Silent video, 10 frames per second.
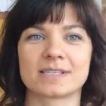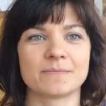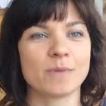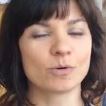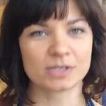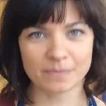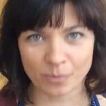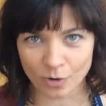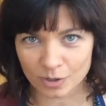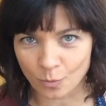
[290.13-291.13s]
the most
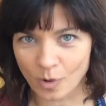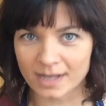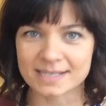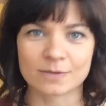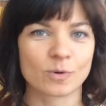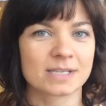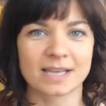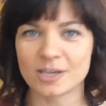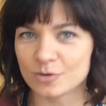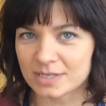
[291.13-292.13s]
important ones, the ones I
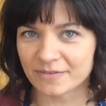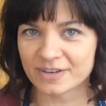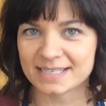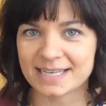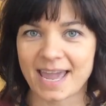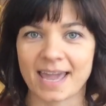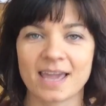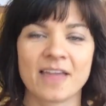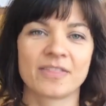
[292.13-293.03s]
use every day.